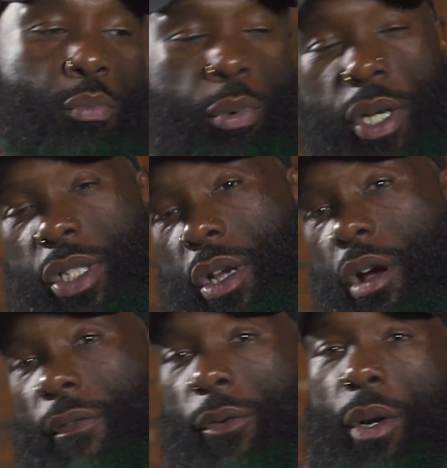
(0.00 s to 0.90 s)
brush
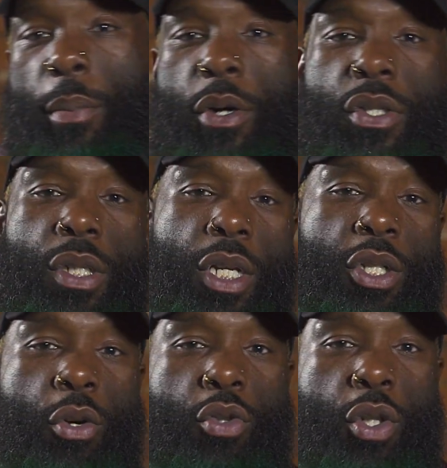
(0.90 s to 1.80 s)
off or the person
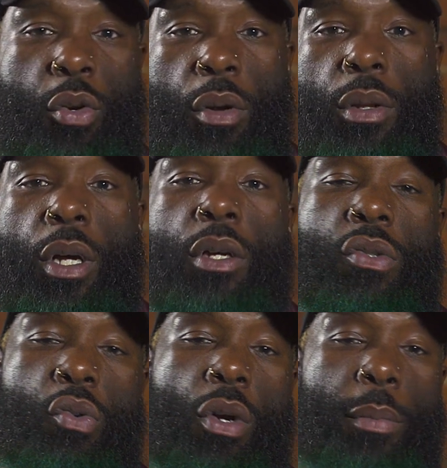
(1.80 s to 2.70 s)
that you don't show no
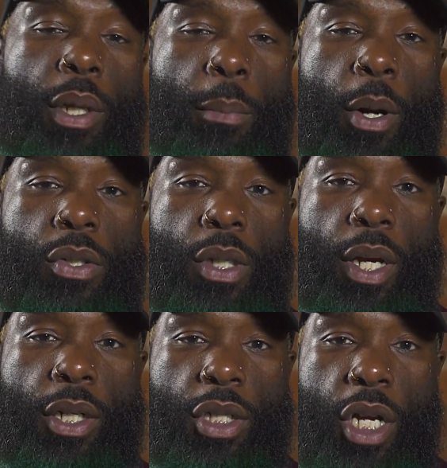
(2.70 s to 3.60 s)
love to could be the person
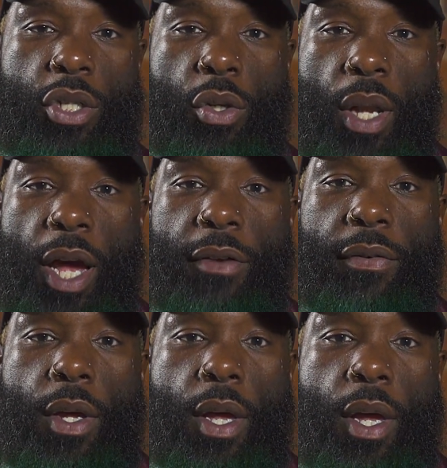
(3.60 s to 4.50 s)
that could change your
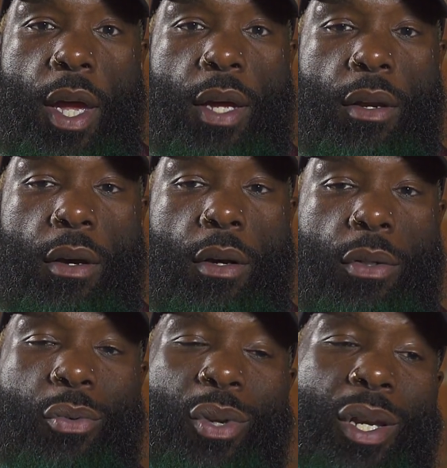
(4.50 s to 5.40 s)
life. And
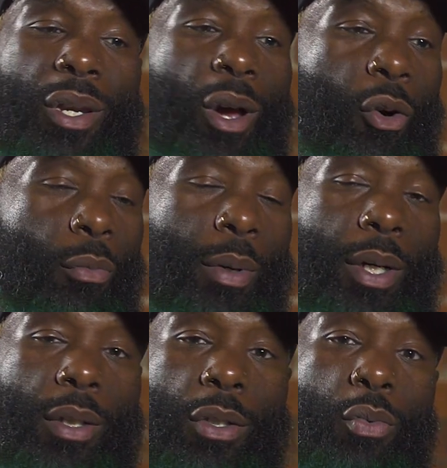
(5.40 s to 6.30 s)
you didn't know,
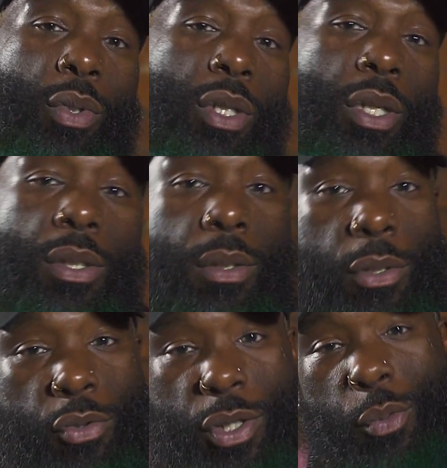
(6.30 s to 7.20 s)
but you
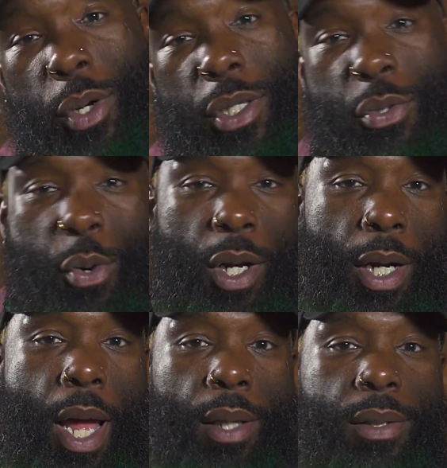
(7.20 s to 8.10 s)
just wanted
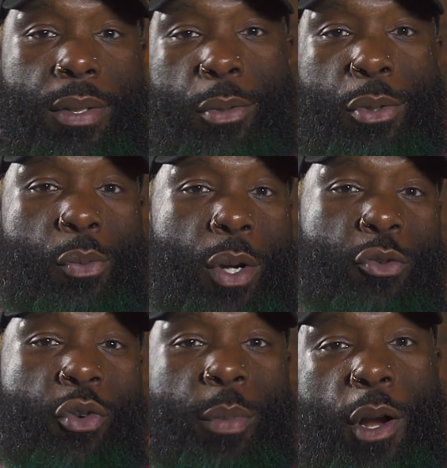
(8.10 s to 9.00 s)
$200. So you
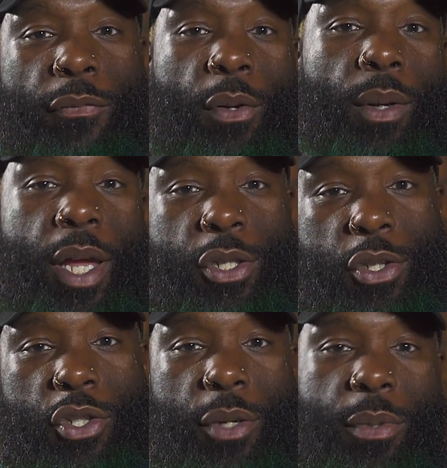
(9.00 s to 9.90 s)
wasn't tripping off the
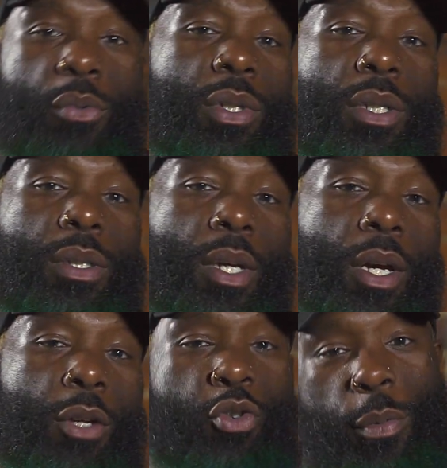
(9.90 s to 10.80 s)
relationship. You was just
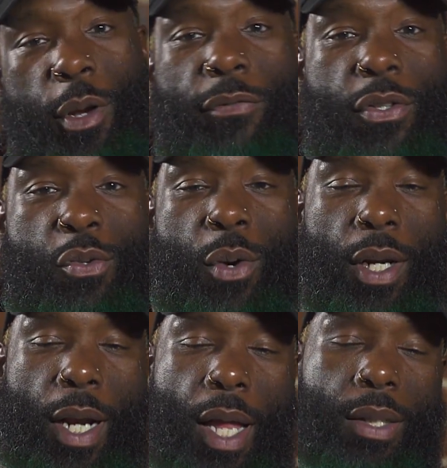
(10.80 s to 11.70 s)
tripping off
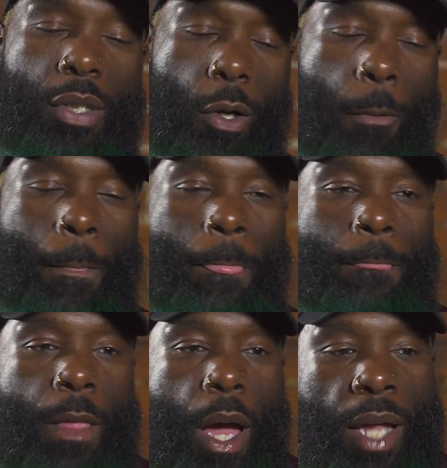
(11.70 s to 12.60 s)
$200. So
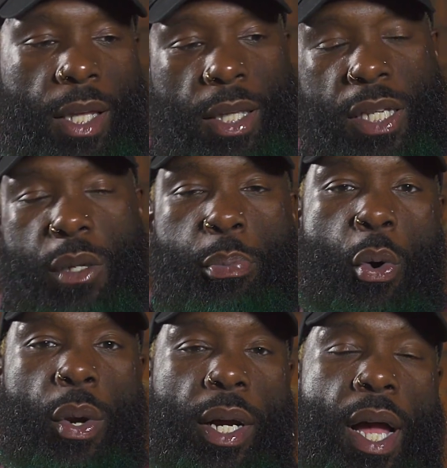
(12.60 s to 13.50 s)
I think that's a
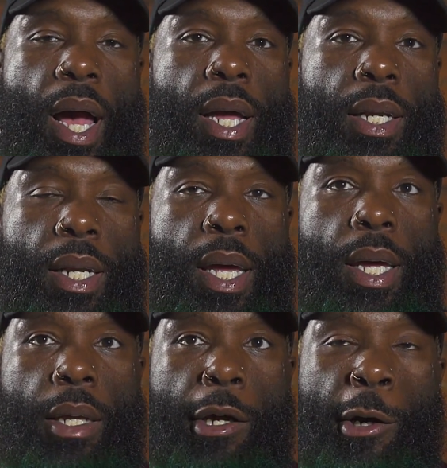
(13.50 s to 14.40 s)
pro and a con in
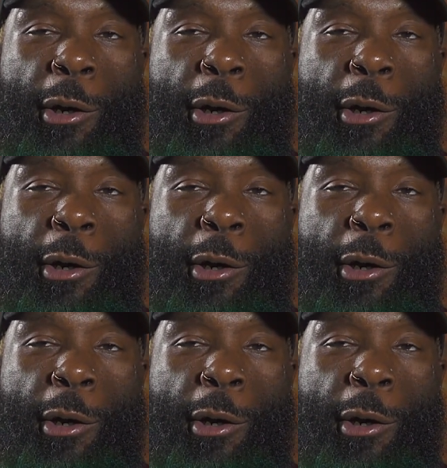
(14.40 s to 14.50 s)
that.